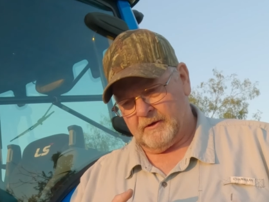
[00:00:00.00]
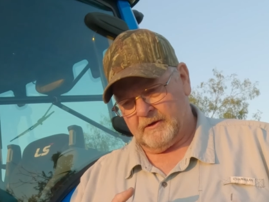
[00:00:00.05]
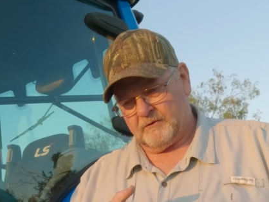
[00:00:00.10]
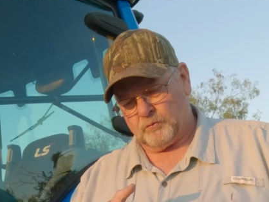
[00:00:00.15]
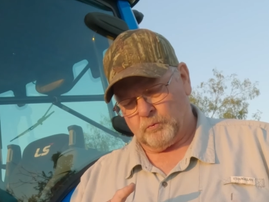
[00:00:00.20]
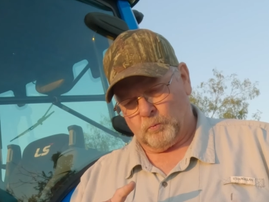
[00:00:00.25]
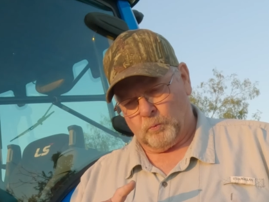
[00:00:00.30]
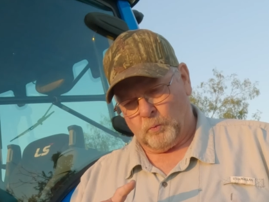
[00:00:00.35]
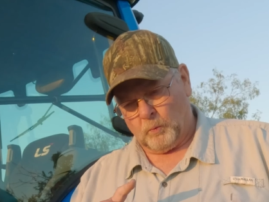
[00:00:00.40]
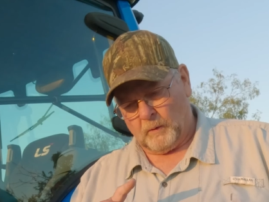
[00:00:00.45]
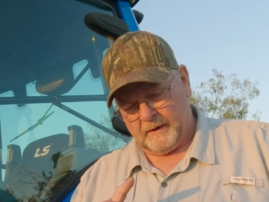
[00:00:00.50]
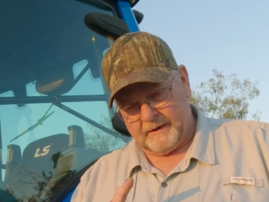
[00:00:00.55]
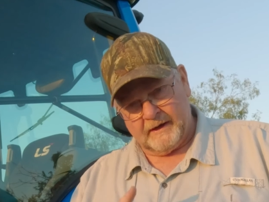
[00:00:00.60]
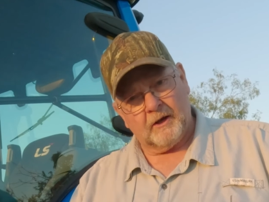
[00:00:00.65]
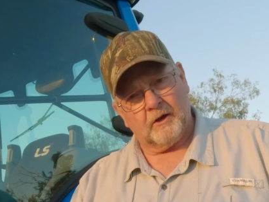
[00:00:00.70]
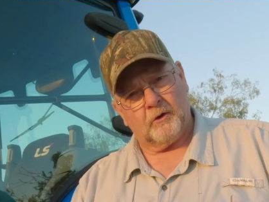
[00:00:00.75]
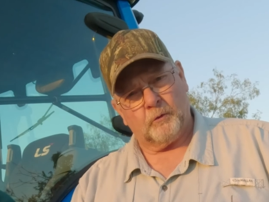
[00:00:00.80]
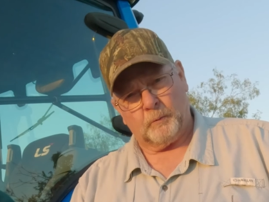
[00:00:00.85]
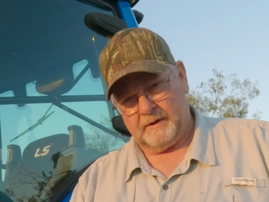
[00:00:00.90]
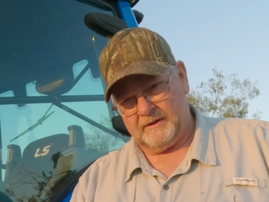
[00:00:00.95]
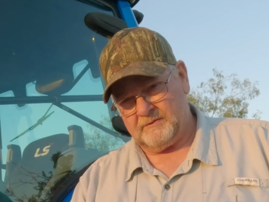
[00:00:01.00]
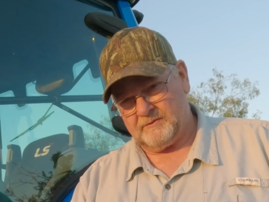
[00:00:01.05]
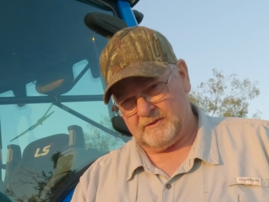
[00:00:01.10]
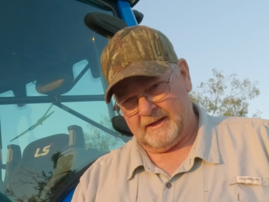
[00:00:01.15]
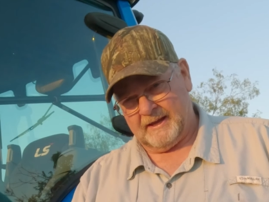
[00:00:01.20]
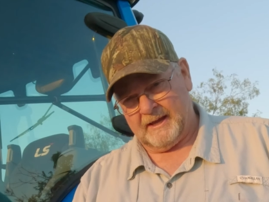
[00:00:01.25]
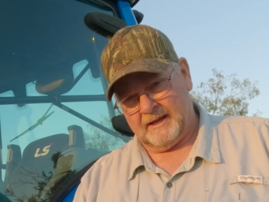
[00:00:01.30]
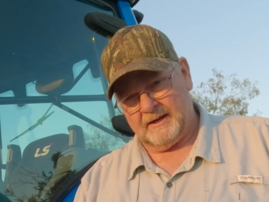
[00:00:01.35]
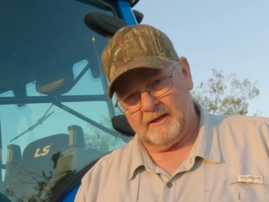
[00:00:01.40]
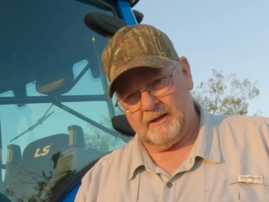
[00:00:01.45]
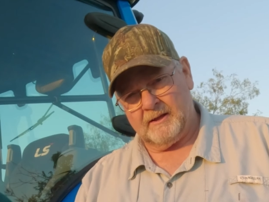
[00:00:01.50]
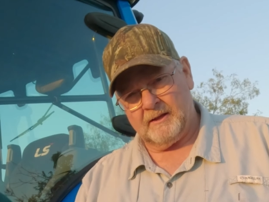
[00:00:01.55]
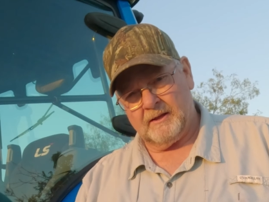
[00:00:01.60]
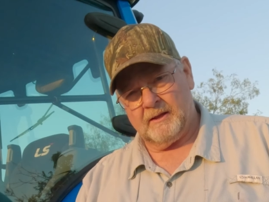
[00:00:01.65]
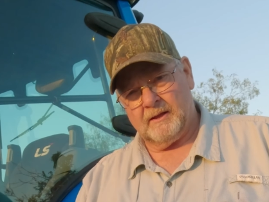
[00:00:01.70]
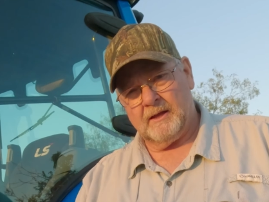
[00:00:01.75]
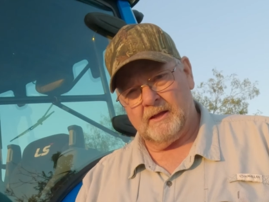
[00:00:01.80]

is one in Louisiana.